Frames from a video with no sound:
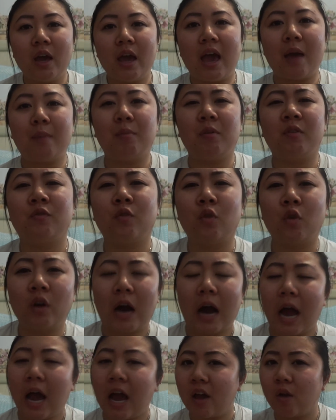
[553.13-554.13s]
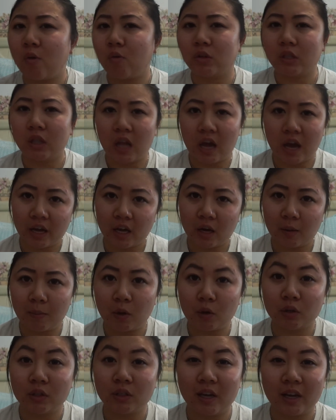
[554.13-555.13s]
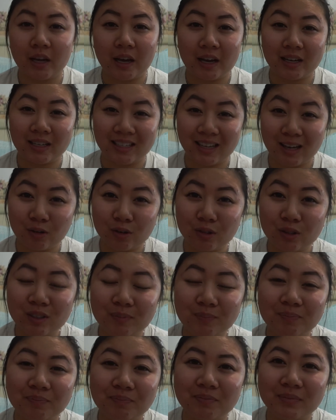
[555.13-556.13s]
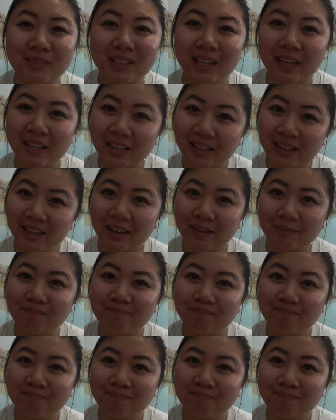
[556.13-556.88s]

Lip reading: and before I was lying about staying at his house. Yeah,